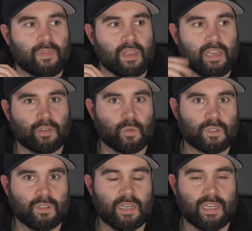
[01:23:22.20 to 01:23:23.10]
it's
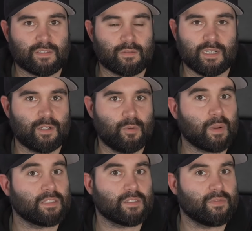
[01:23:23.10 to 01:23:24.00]
also a really cool
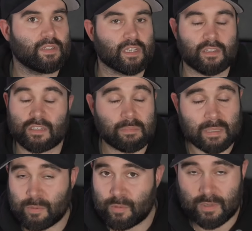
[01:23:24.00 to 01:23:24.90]
place to visit. Some
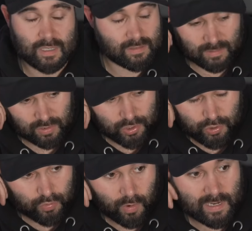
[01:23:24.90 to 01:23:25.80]
people
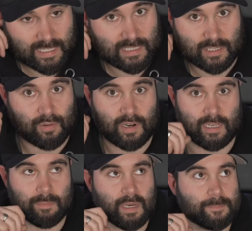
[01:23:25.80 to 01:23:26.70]
strongly disagree,
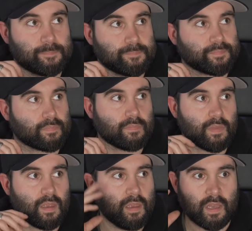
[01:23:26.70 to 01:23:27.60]
but
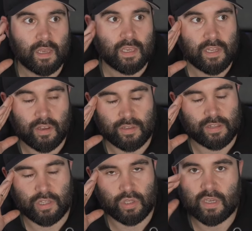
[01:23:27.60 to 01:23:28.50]

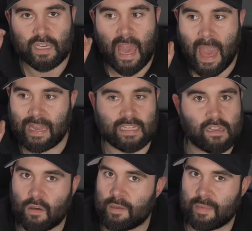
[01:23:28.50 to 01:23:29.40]
you can get any
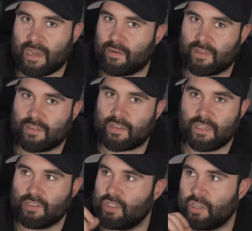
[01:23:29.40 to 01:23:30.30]
climate out in the
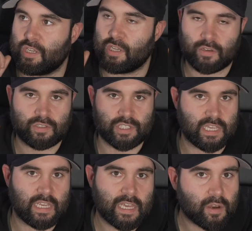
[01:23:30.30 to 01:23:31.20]
States. You can go
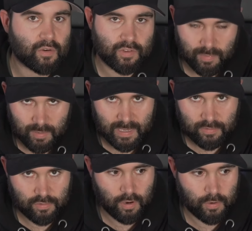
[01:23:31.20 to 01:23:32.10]
skiing on some of the best
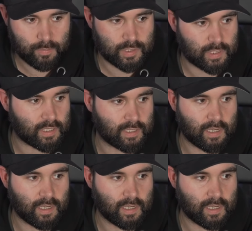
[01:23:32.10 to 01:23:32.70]
slopes. You can,